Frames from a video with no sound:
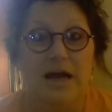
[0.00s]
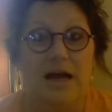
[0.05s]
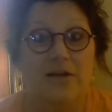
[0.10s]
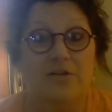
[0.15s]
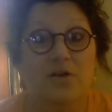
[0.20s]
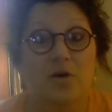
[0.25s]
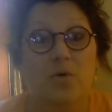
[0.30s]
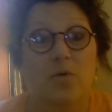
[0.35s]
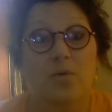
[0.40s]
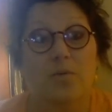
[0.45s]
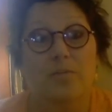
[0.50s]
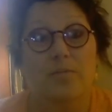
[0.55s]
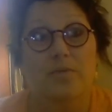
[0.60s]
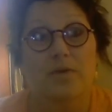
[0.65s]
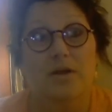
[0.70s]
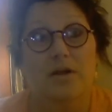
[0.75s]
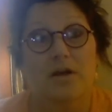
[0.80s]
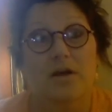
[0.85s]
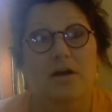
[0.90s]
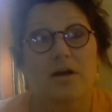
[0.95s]
And so,
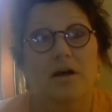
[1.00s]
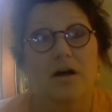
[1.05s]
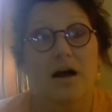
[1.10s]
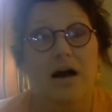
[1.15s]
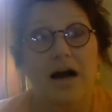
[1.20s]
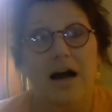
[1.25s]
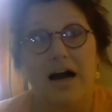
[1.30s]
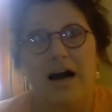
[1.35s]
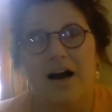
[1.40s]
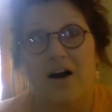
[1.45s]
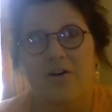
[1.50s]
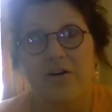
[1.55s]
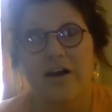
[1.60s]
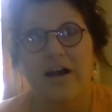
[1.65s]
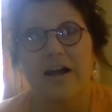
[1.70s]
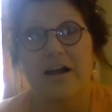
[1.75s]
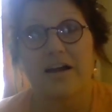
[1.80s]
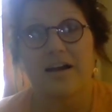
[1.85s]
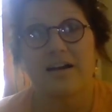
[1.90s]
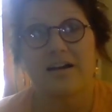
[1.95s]

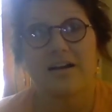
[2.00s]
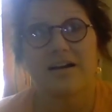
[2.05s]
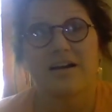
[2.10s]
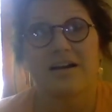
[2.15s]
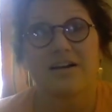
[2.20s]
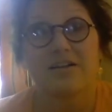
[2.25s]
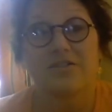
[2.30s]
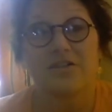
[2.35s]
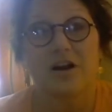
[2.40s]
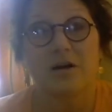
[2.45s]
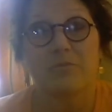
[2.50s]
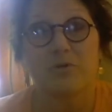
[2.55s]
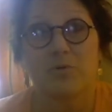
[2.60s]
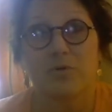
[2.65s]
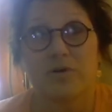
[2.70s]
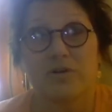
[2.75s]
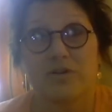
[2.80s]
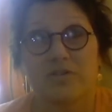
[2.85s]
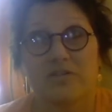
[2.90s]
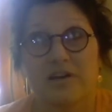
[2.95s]
okay, tell me when to